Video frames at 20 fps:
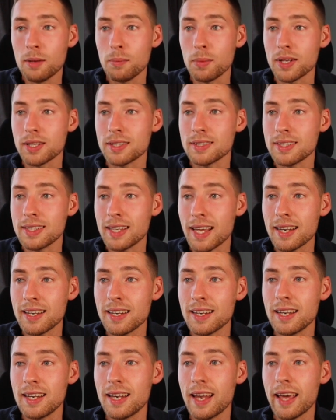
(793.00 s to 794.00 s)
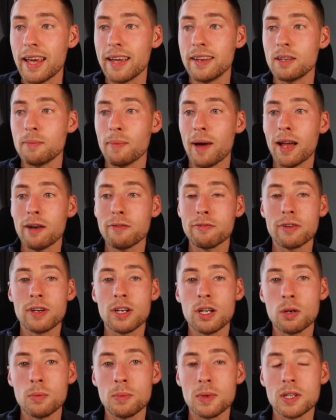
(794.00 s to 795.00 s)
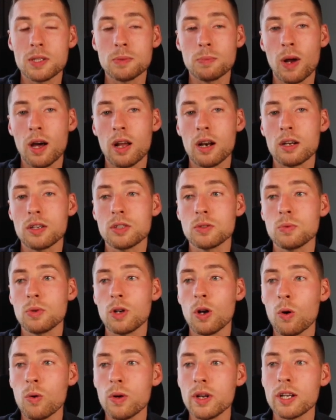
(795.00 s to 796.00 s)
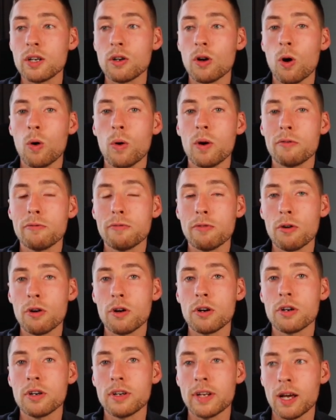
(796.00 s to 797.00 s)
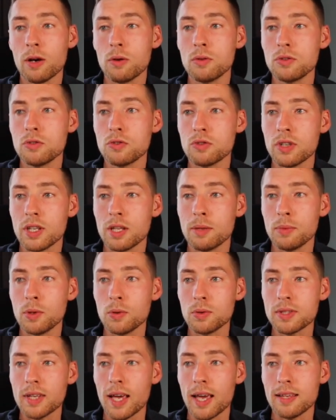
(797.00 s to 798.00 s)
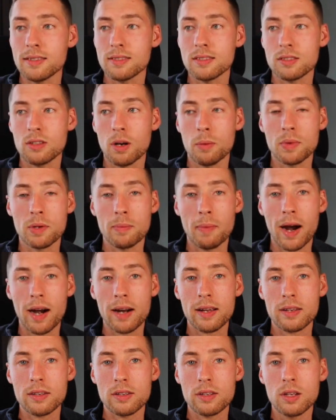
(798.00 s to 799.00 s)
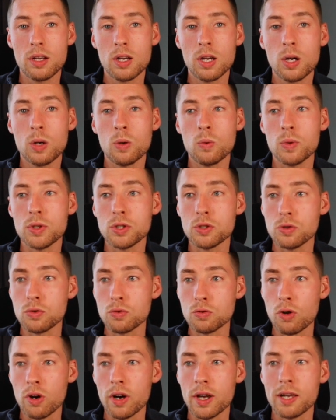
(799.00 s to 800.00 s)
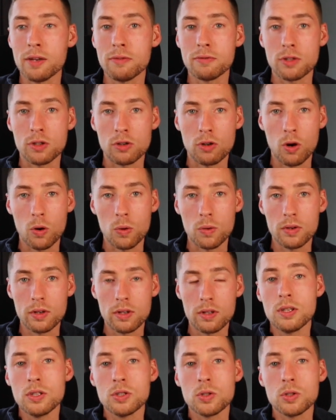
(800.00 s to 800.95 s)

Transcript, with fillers: because at the end of the day, demand for Illumina's products will only grow if further downstream use cases come to market, which drive the growth.